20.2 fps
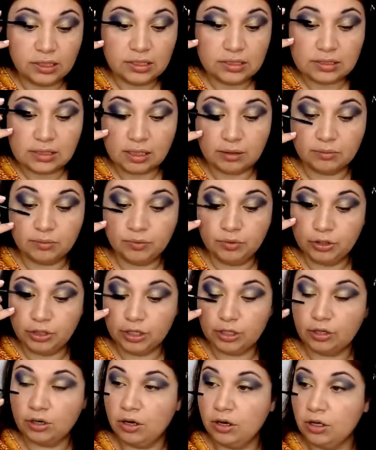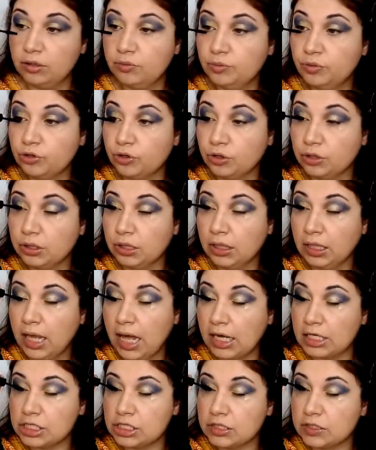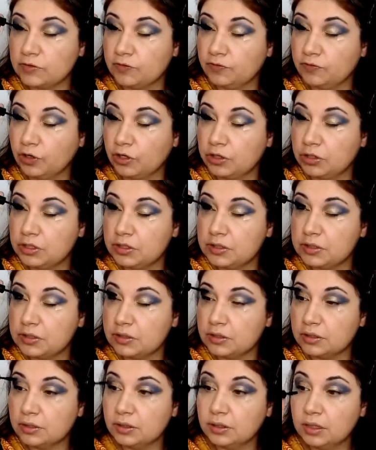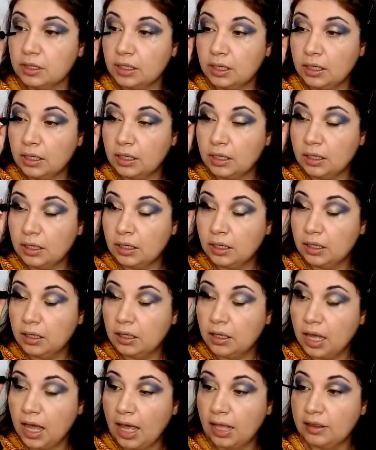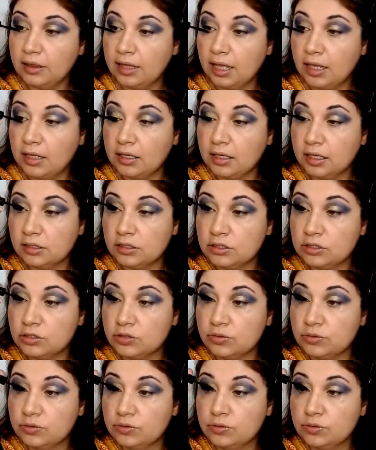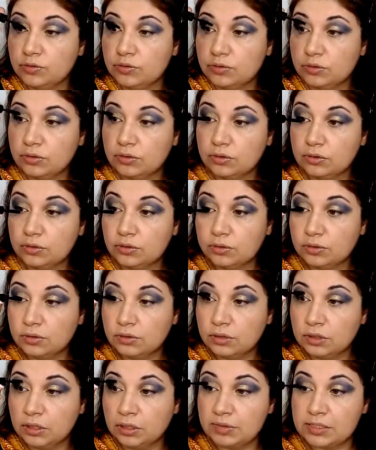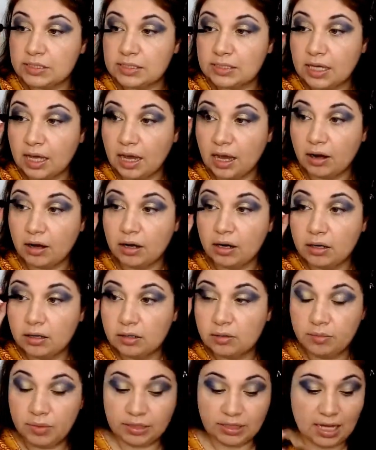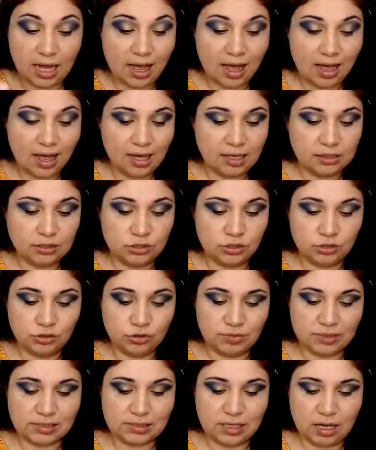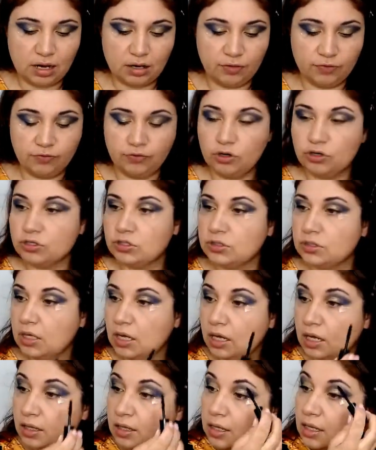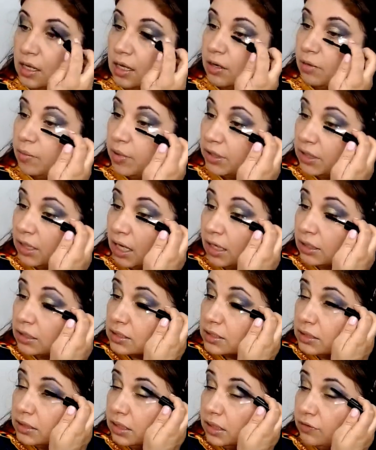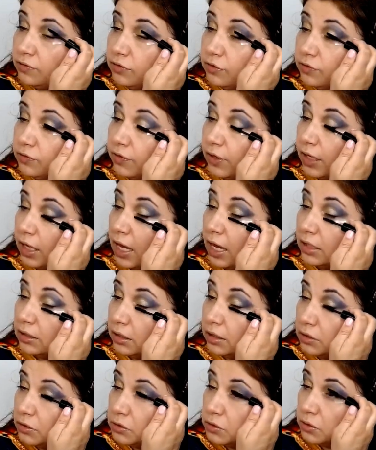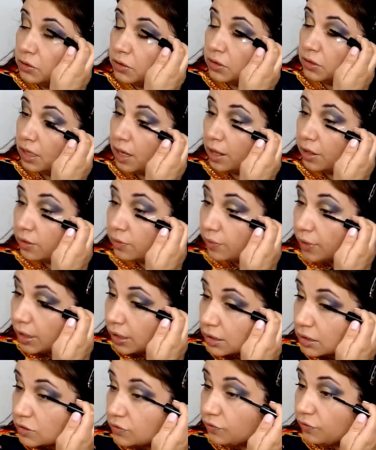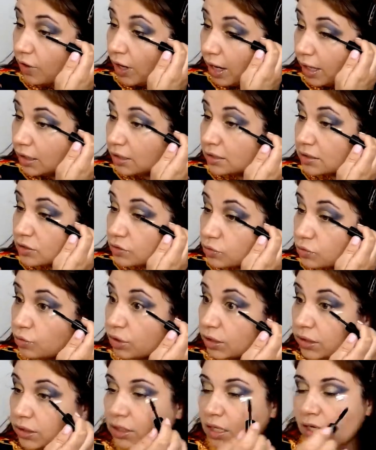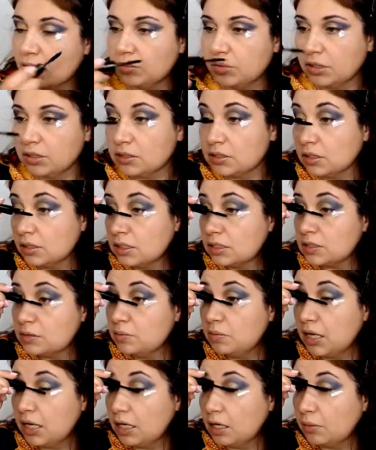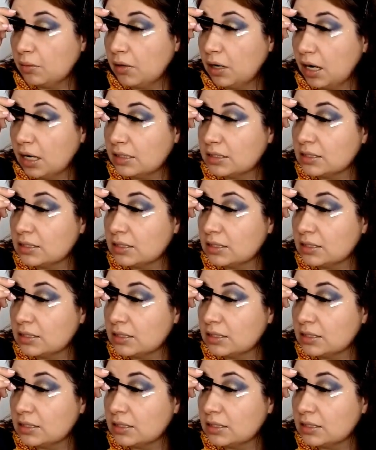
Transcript: Some put on the lashes first, and then they do the mascara. But I do mascara first. But honestly, if you forget and you do it the other way, it's fine. It's really not a big deal. It's makeup, guys.